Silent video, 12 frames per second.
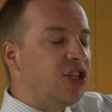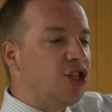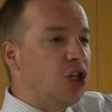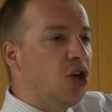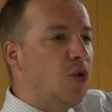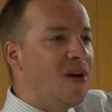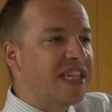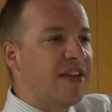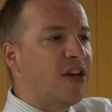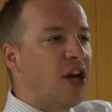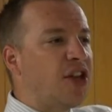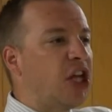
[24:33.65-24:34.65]
Jew is
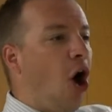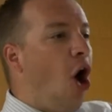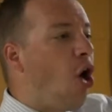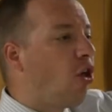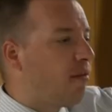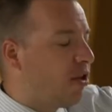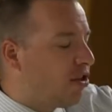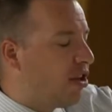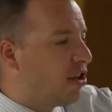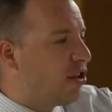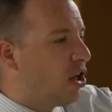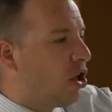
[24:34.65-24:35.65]
living under the all
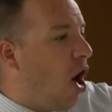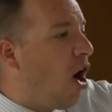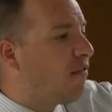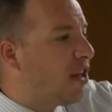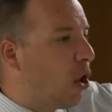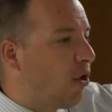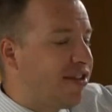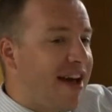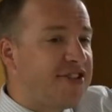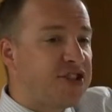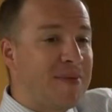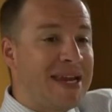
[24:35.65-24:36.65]
the, the law of the Old
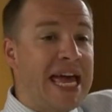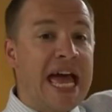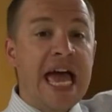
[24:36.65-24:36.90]
Testament,